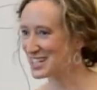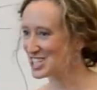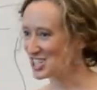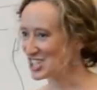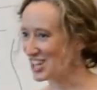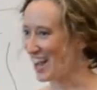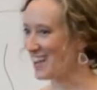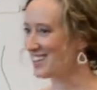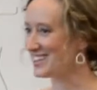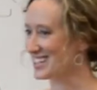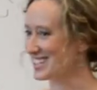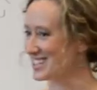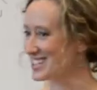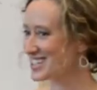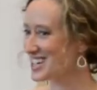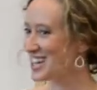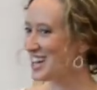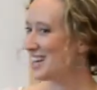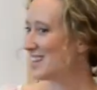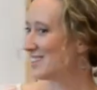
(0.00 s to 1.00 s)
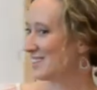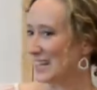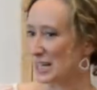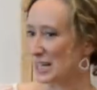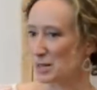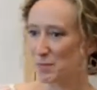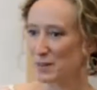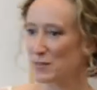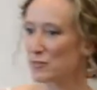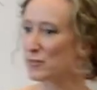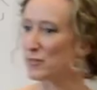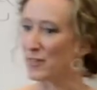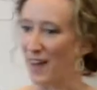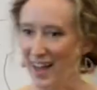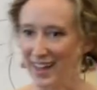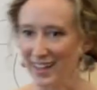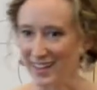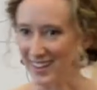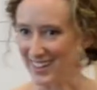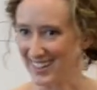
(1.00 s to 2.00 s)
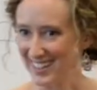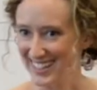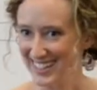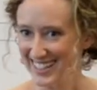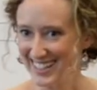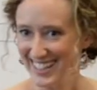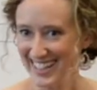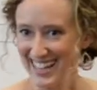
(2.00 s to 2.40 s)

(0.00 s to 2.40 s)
a challenge. Let it be fun.